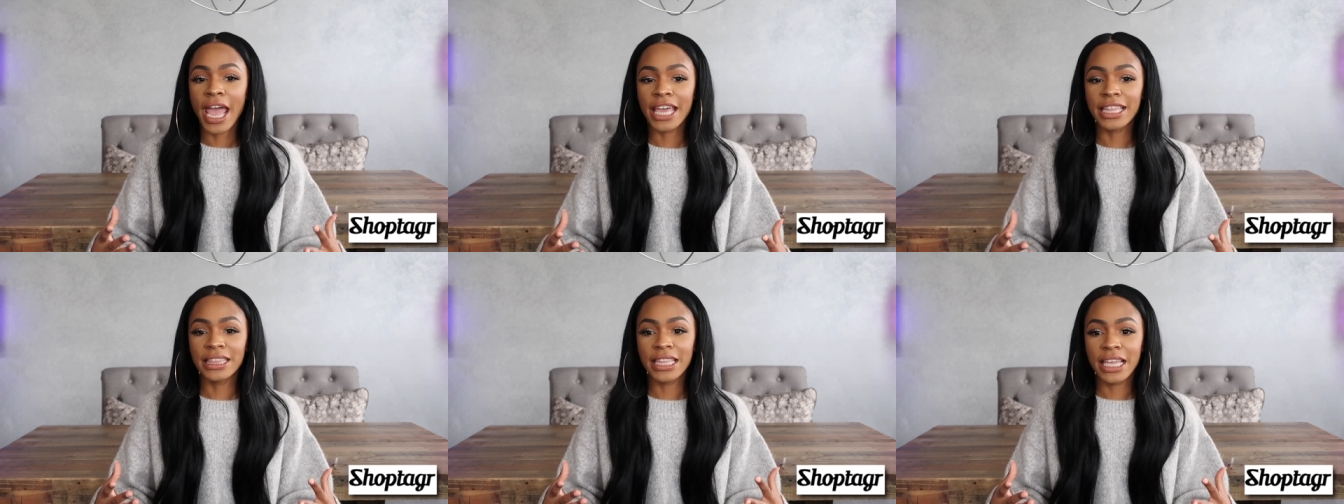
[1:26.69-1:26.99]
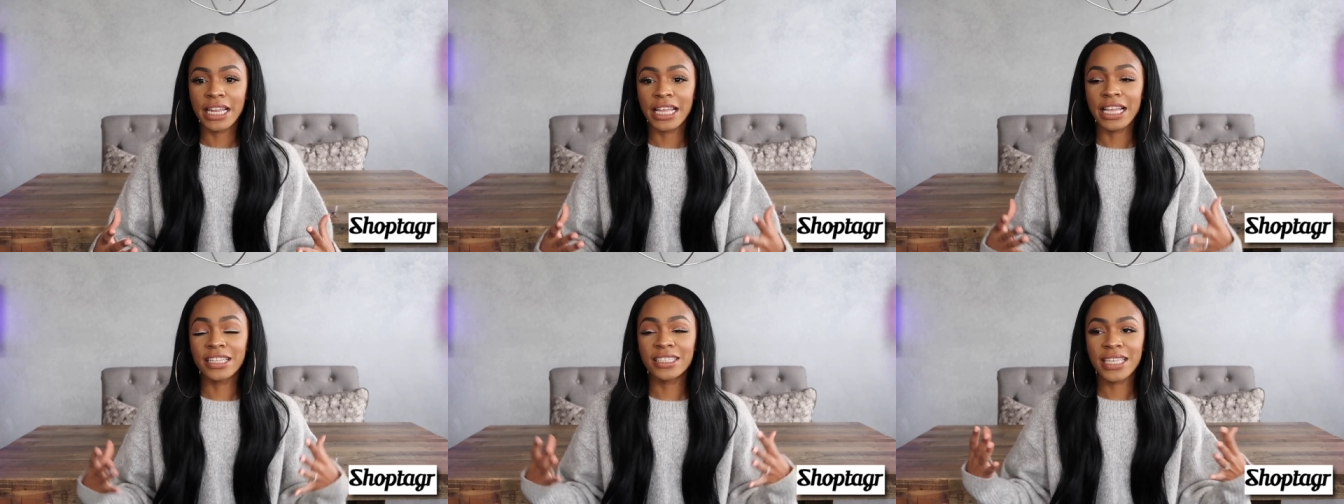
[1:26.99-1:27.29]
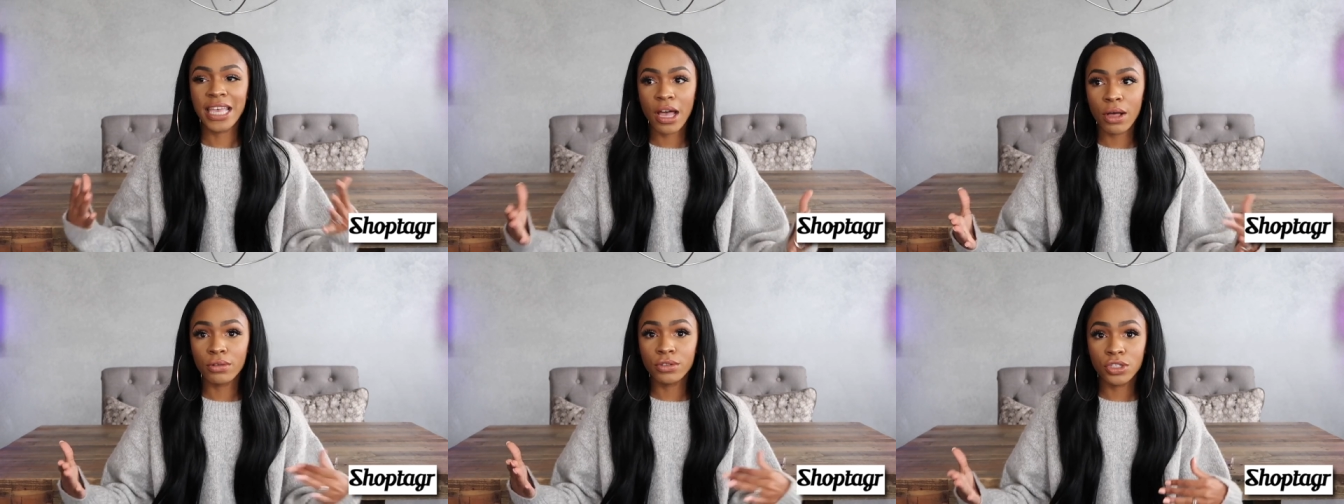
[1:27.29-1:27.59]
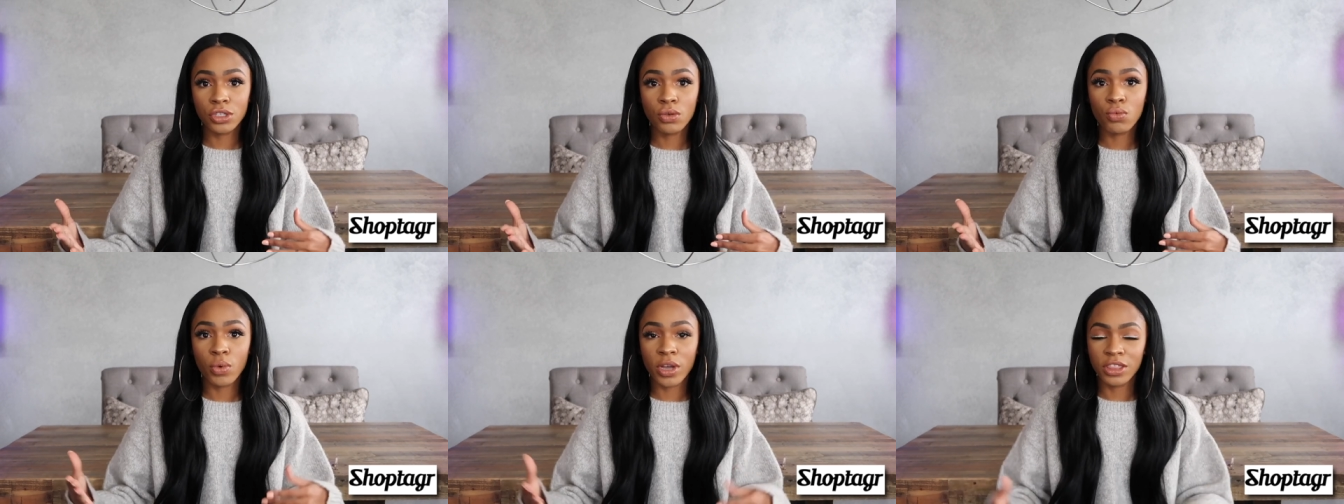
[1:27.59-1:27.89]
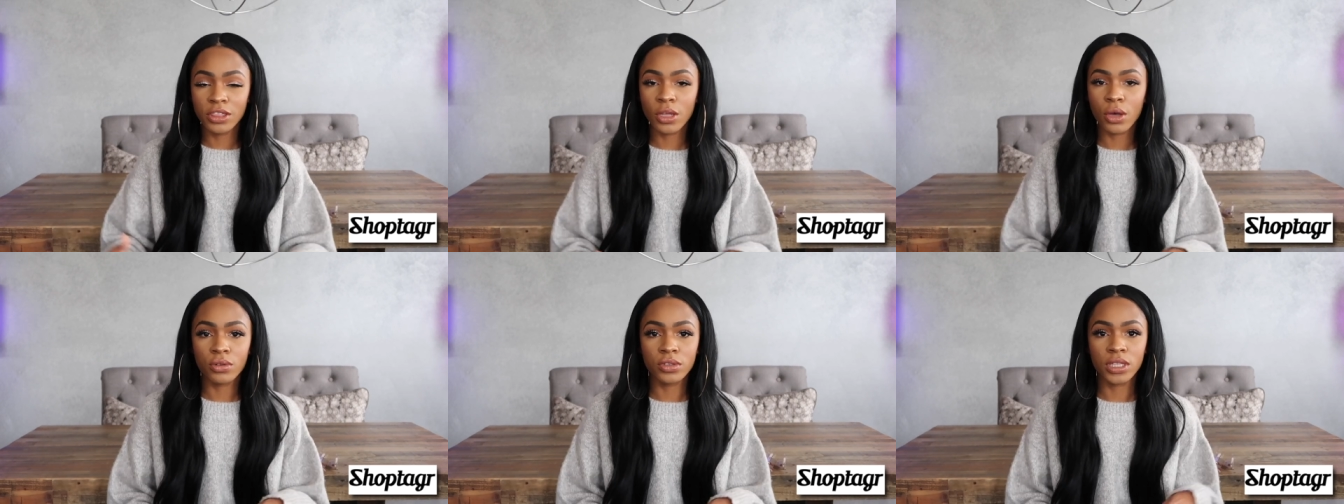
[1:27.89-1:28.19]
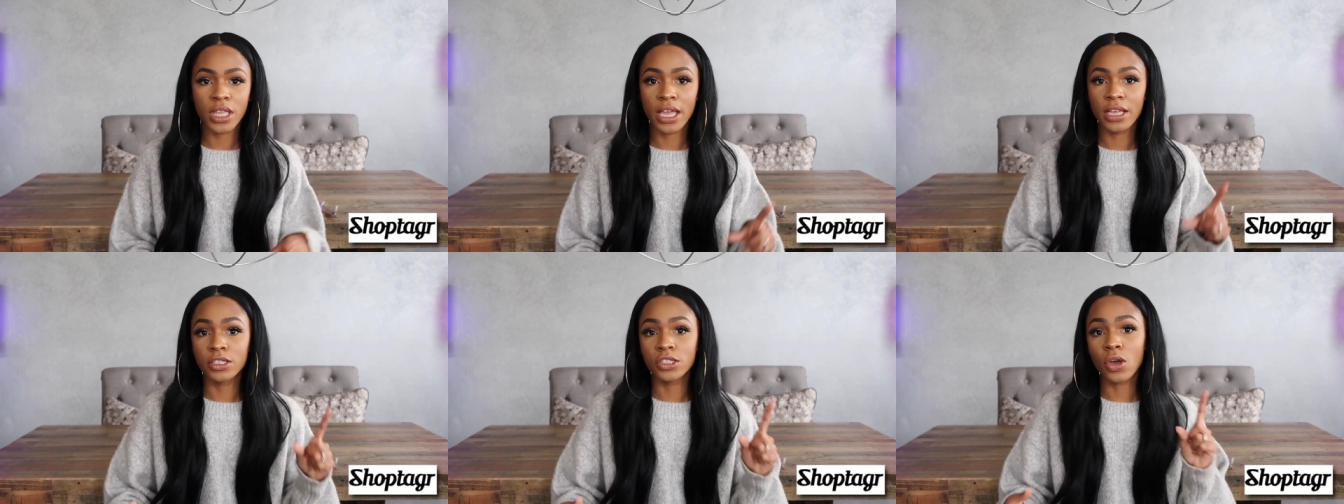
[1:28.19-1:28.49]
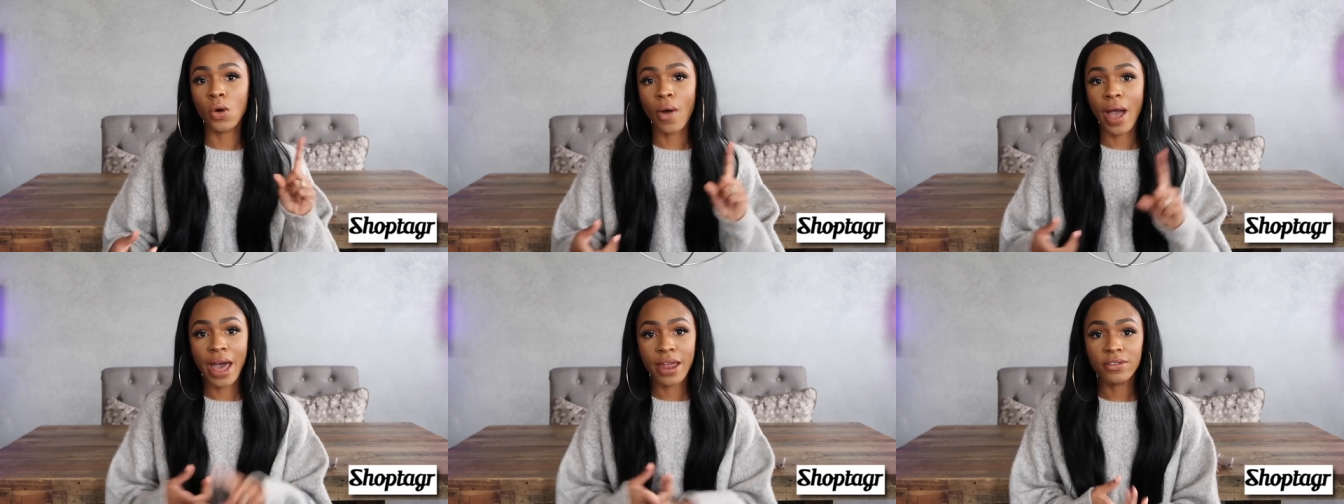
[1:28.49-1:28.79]
and then it tells you when those things
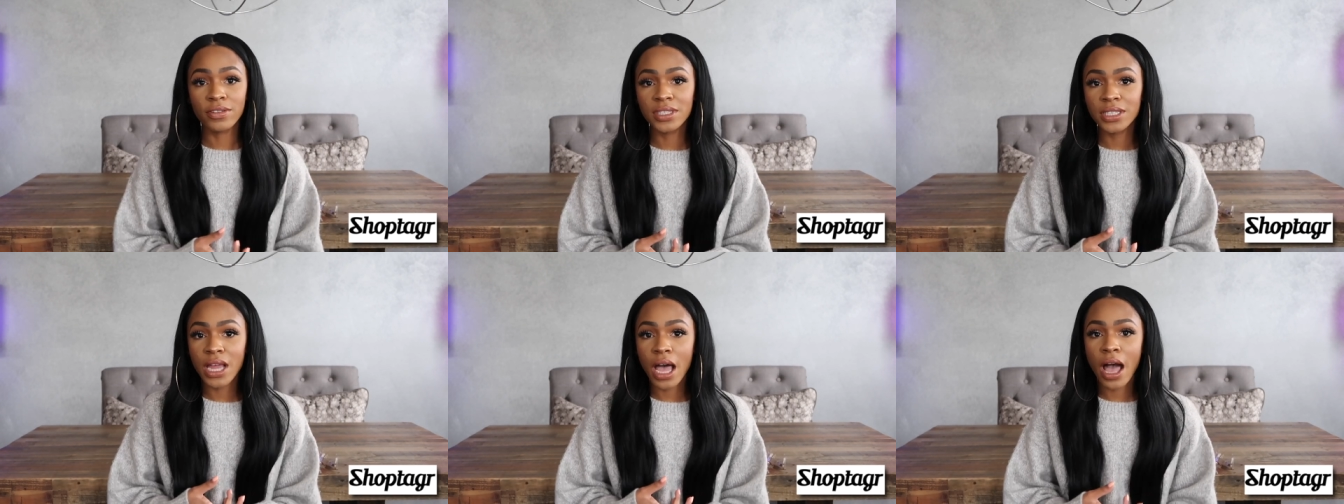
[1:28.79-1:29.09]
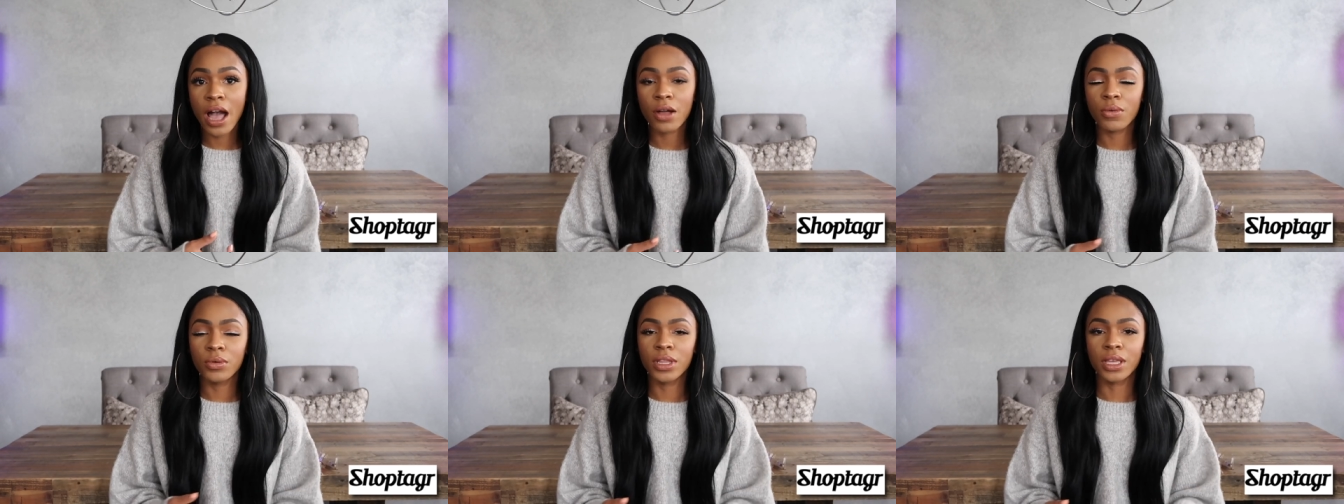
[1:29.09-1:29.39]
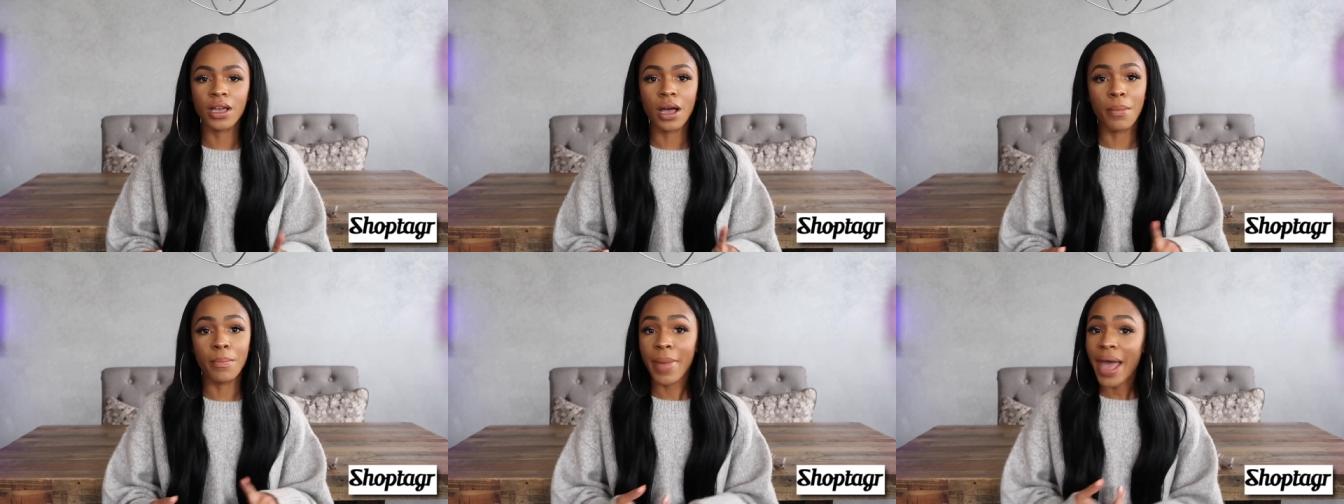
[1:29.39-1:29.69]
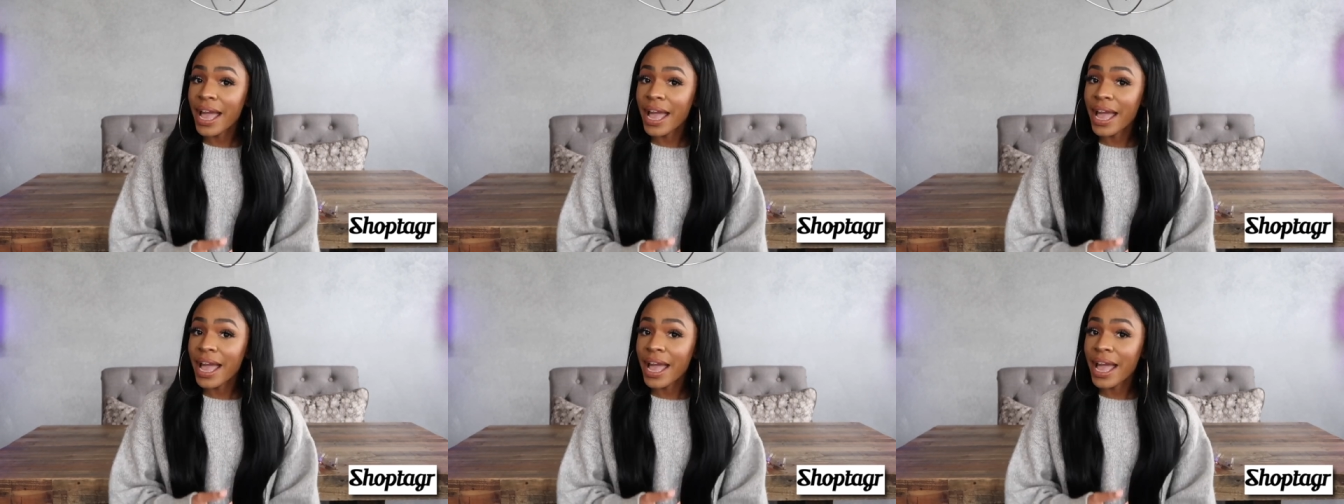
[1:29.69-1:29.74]
go out of stock, when they come